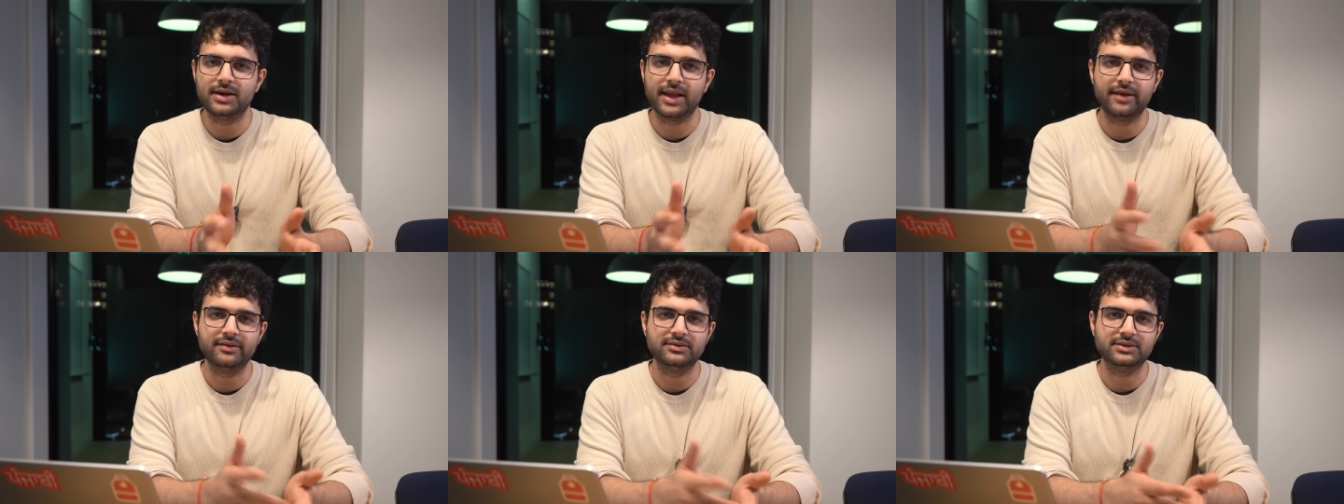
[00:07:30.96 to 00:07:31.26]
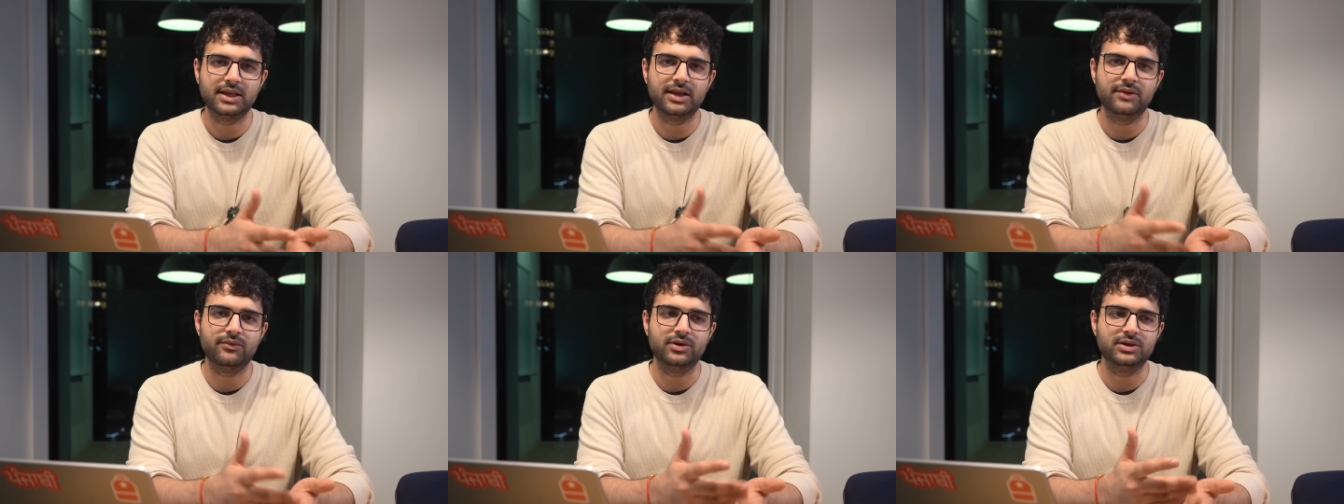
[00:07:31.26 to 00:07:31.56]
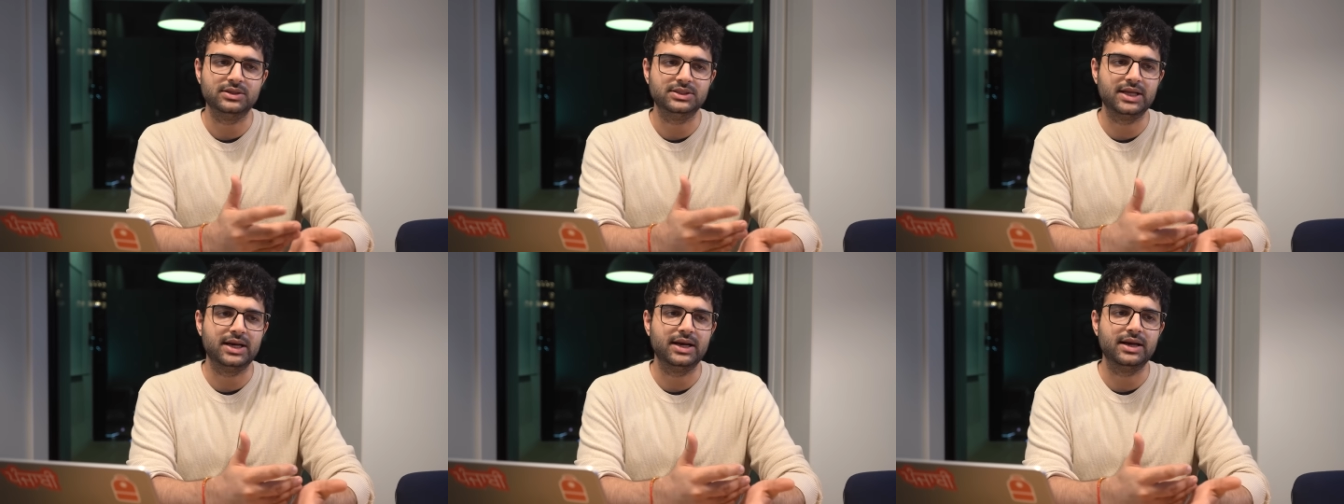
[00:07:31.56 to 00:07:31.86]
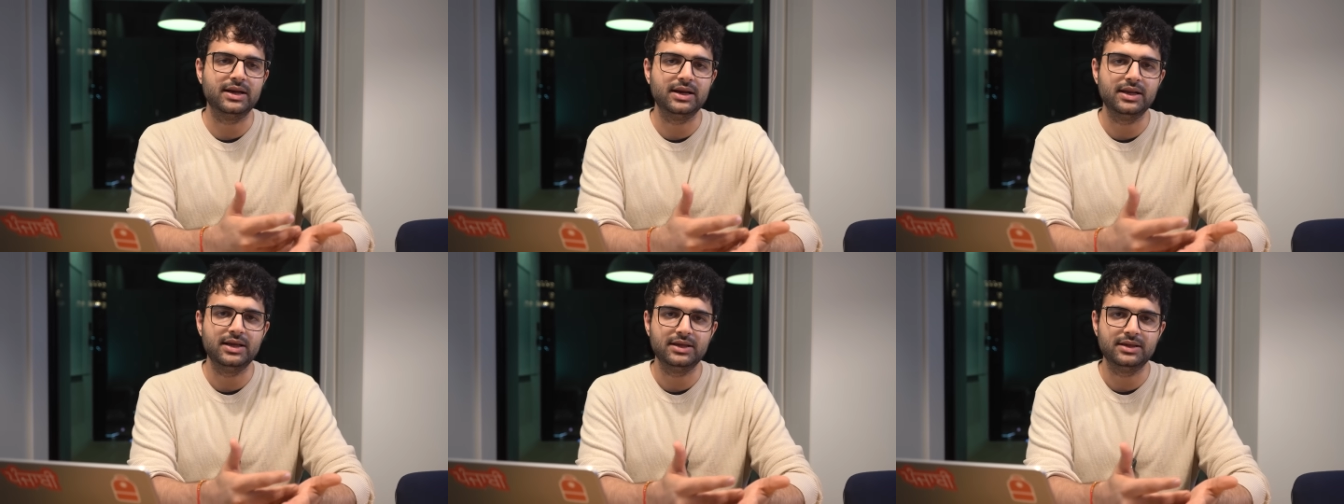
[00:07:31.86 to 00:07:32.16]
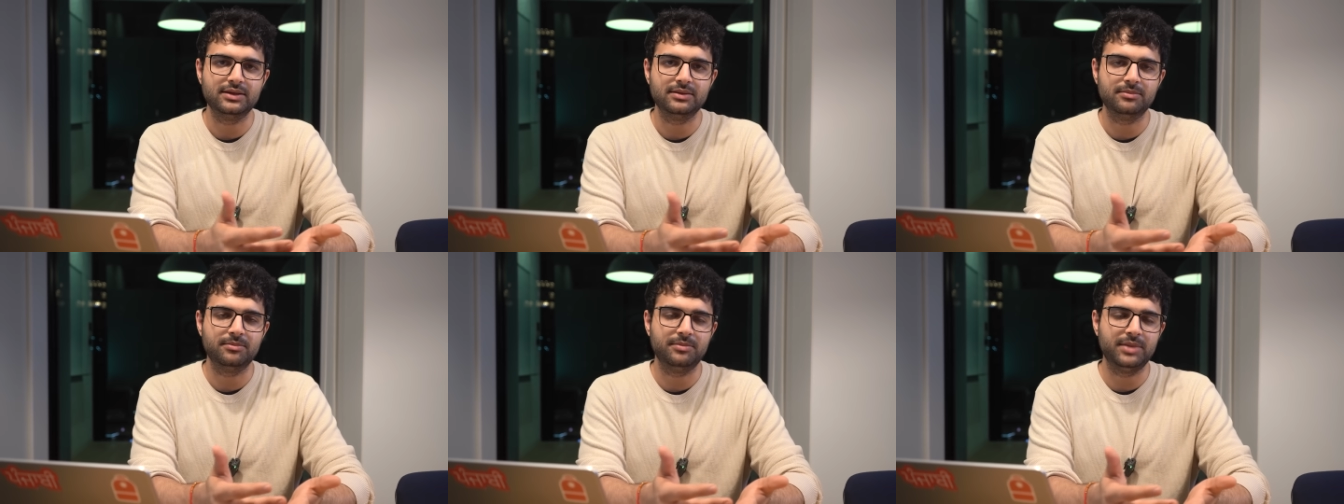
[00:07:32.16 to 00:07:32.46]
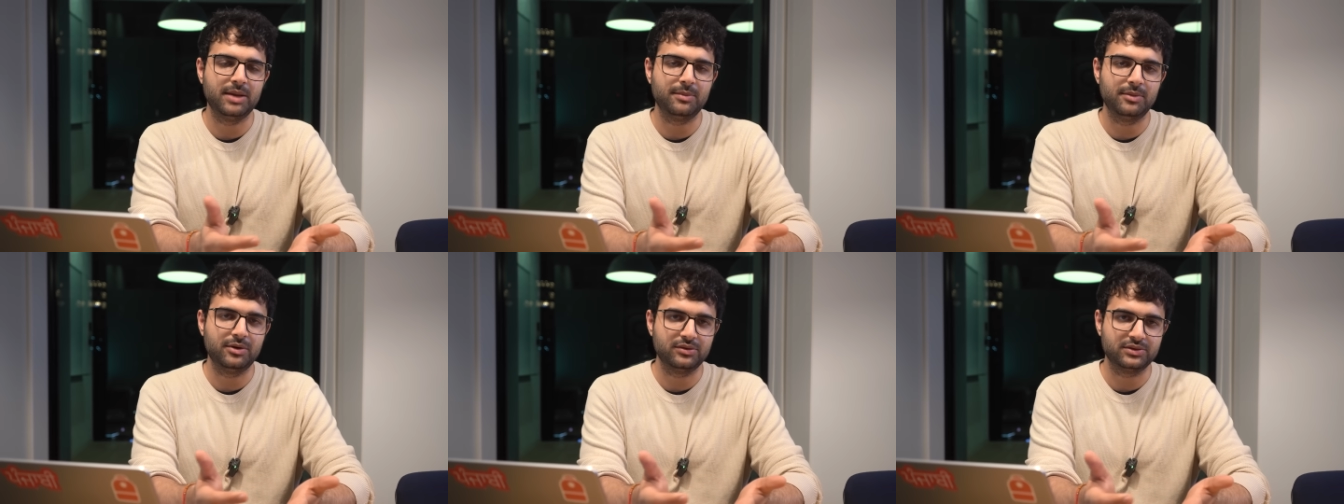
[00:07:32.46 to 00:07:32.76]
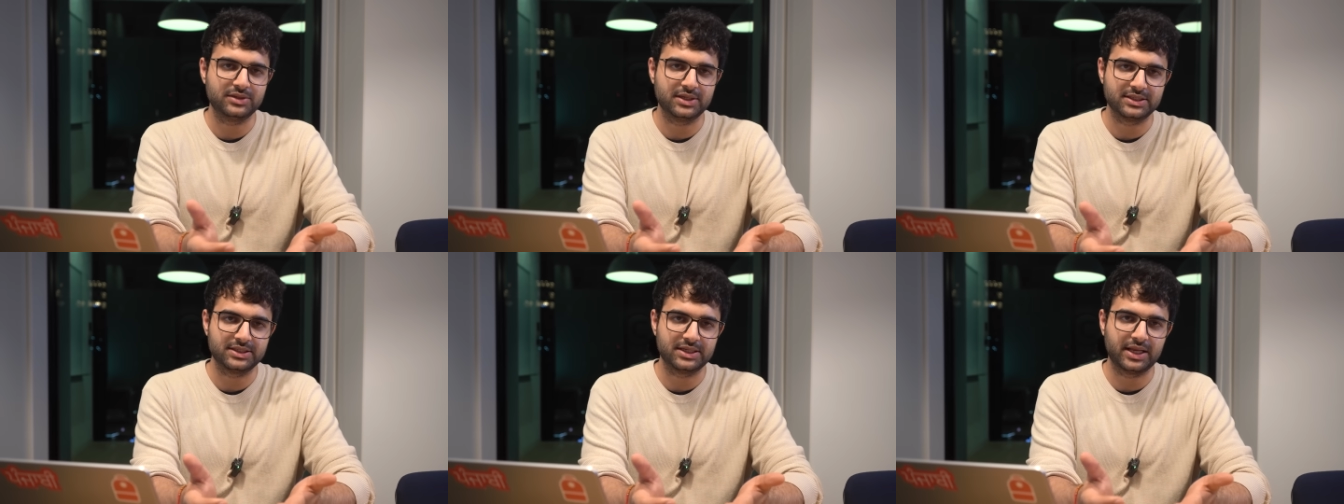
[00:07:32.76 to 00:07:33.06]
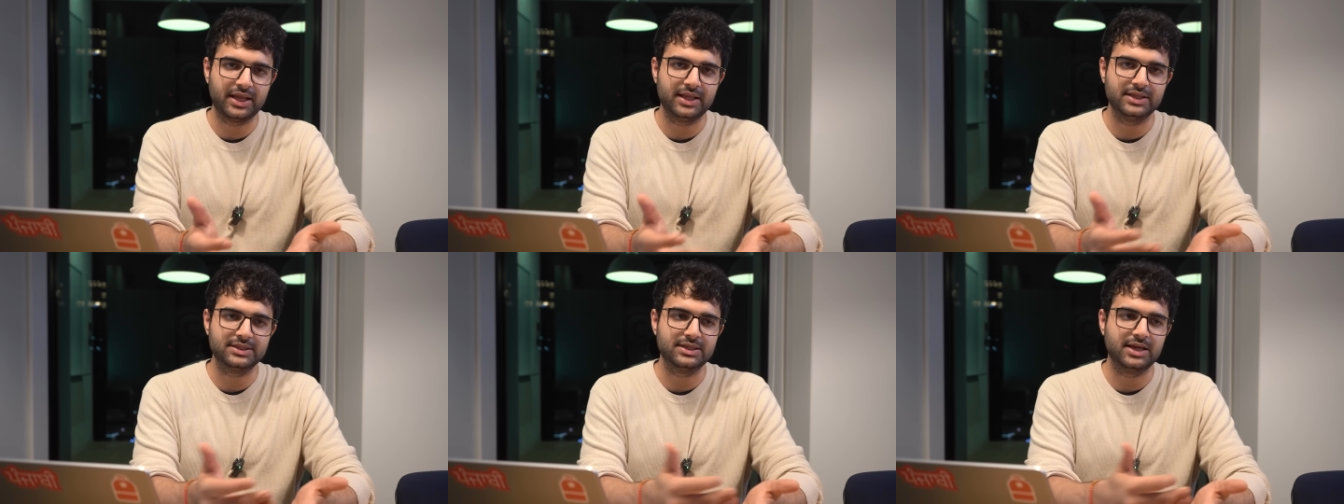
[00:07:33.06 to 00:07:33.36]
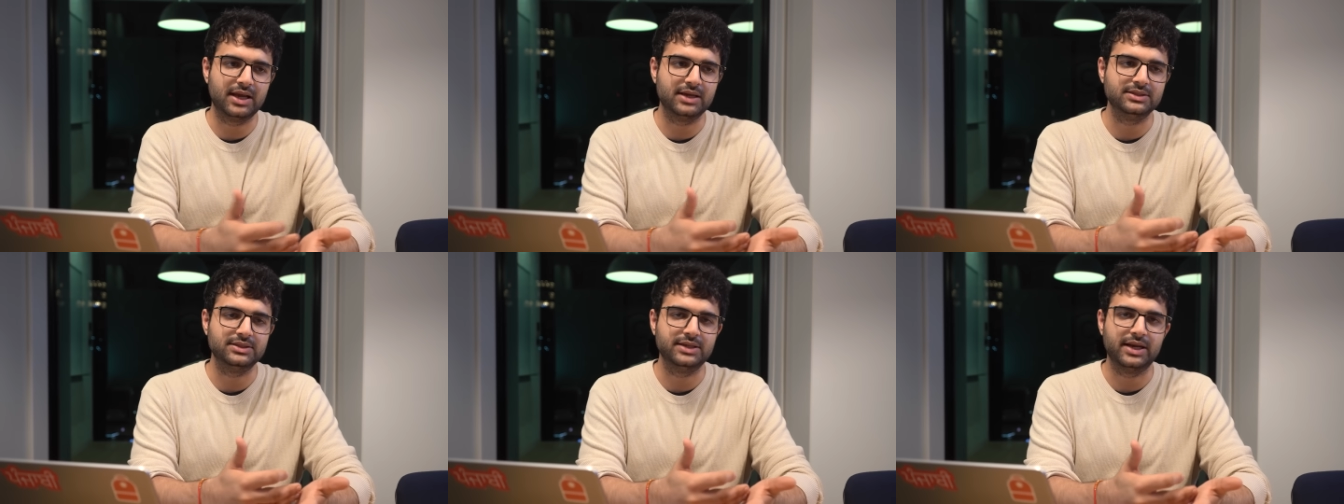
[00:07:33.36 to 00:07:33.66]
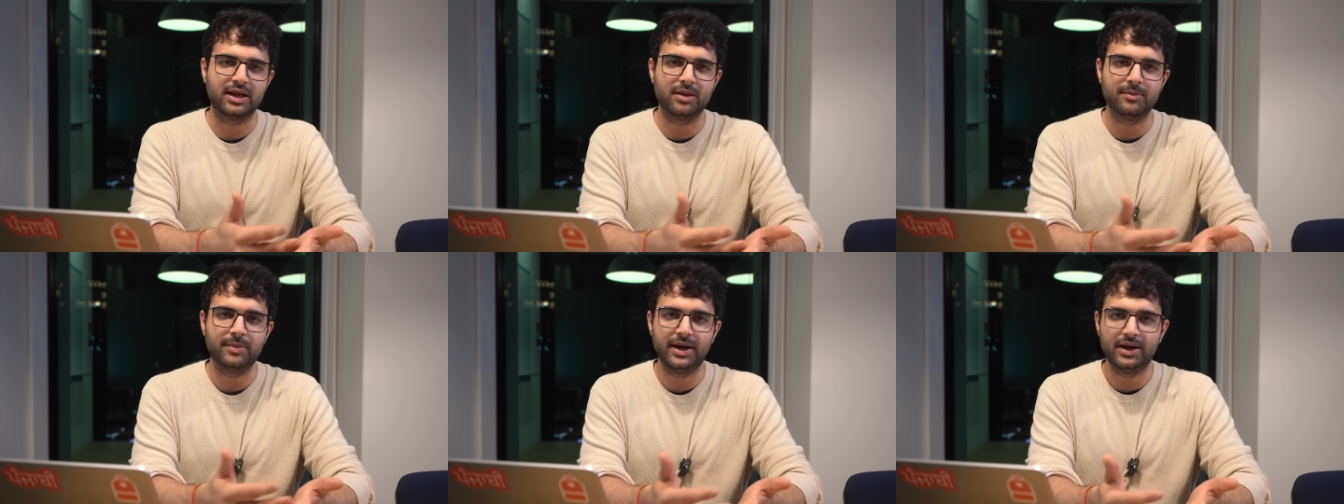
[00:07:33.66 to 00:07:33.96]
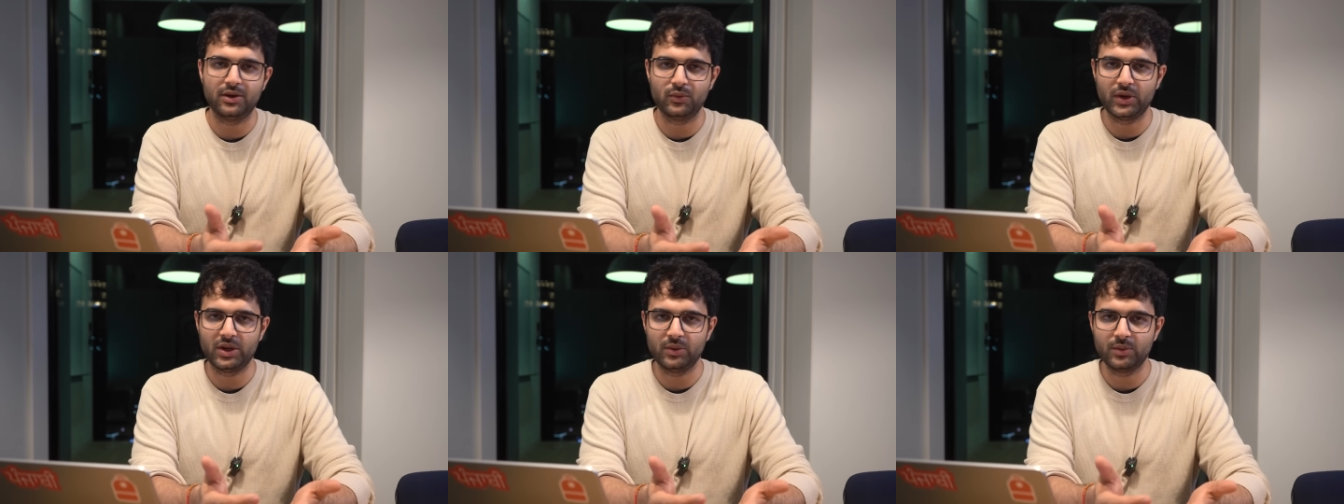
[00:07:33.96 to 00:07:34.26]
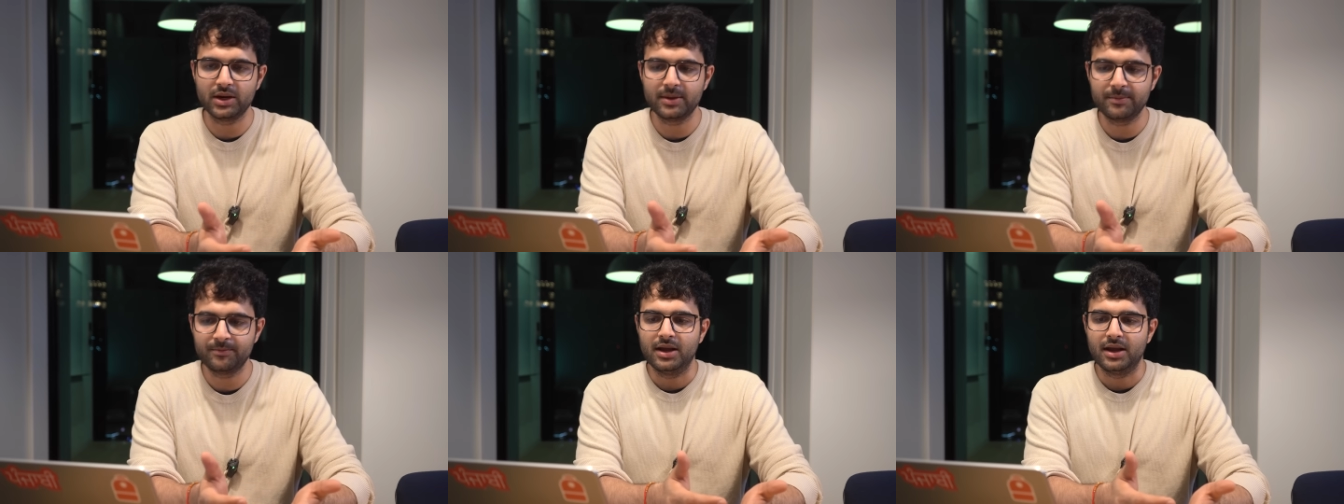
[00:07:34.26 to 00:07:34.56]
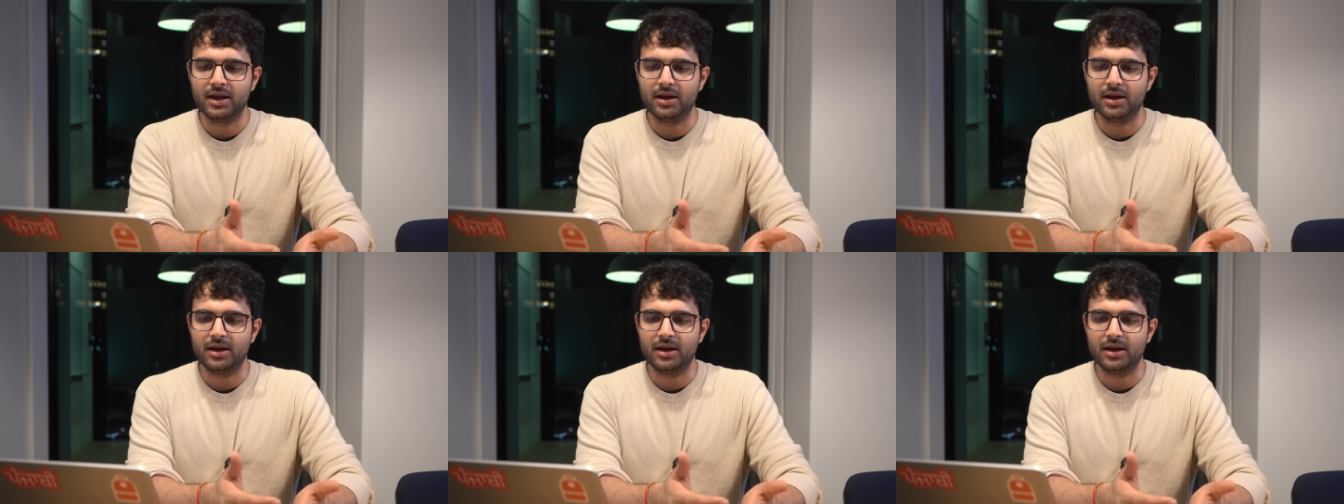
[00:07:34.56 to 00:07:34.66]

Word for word: lifestyle I would generally be able to sustain slash recommend to anyone,